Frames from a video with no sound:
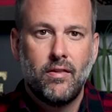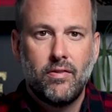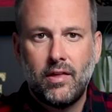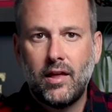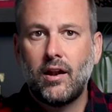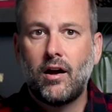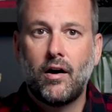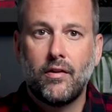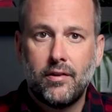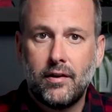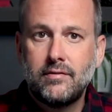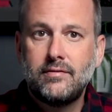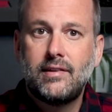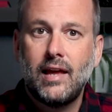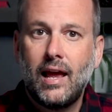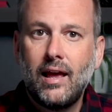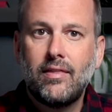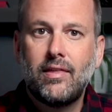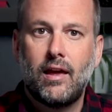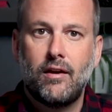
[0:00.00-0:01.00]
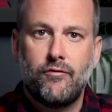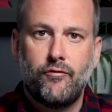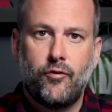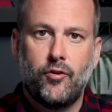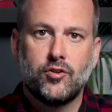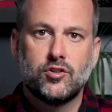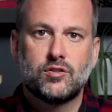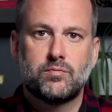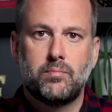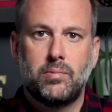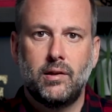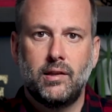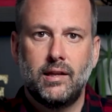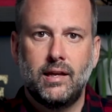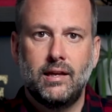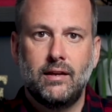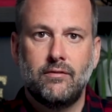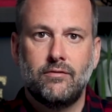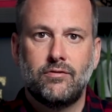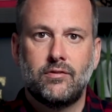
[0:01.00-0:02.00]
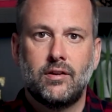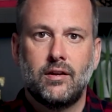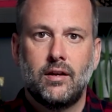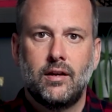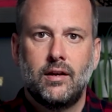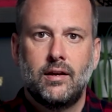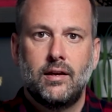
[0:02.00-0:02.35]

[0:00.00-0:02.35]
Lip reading: than on the day they first believed.